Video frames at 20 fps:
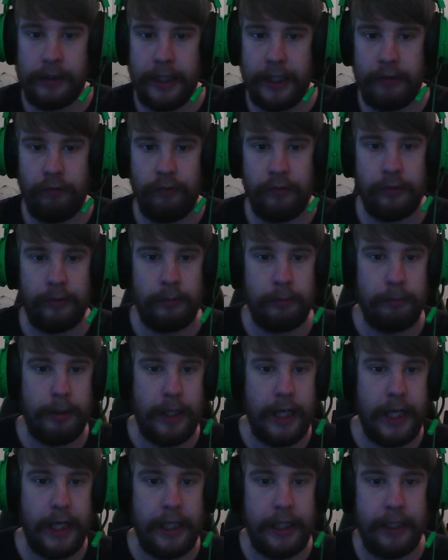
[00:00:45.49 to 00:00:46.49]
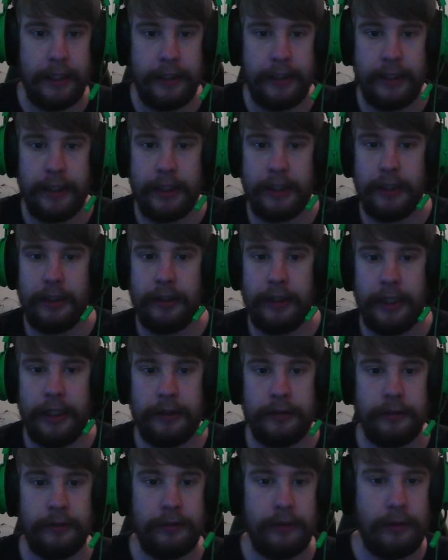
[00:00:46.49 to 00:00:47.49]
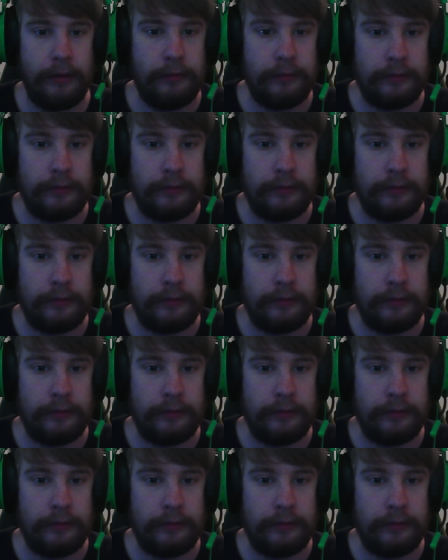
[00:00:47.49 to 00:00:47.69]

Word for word: and by uh, and